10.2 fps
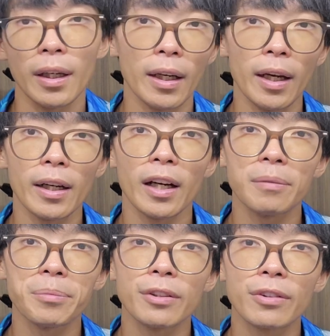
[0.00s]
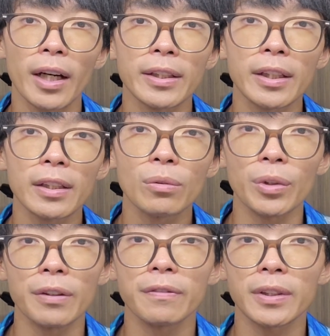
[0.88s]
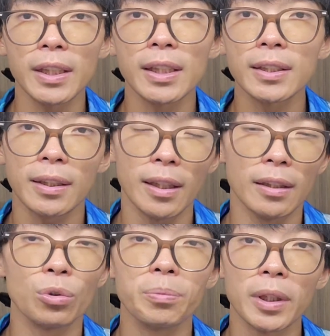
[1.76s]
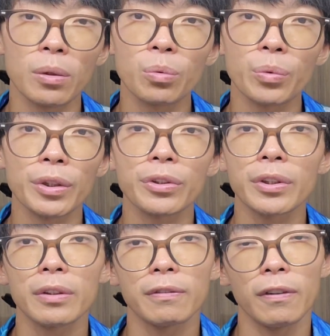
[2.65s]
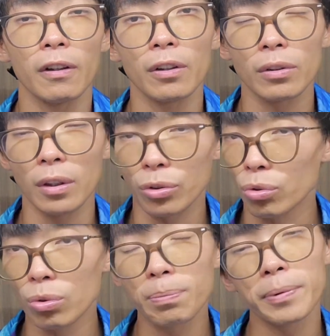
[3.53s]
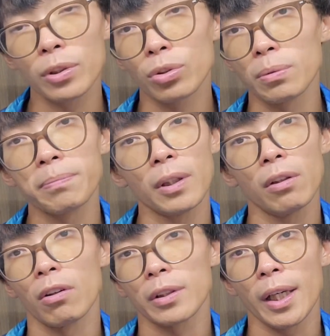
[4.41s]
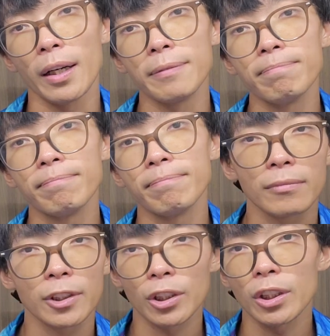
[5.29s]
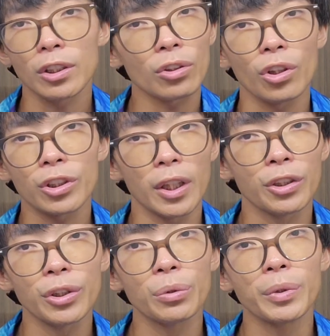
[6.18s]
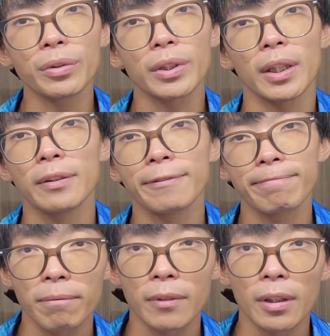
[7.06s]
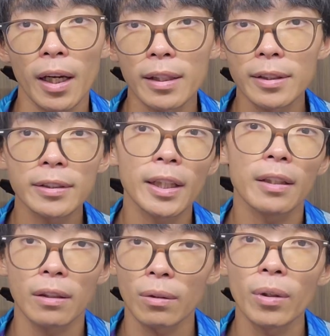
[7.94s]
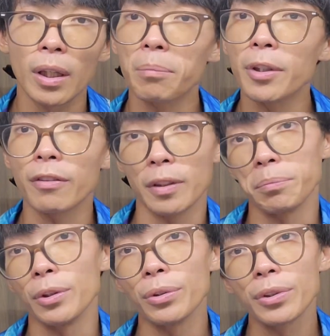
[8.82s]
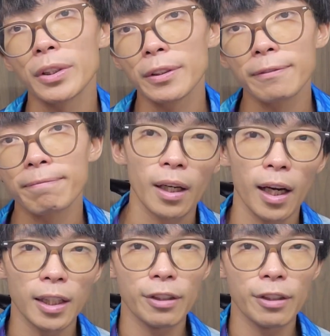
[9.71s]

And I've been riding with these aluminum wheels for super long time. They're just cross-country wheels and they take quite a bit of abuse. Highly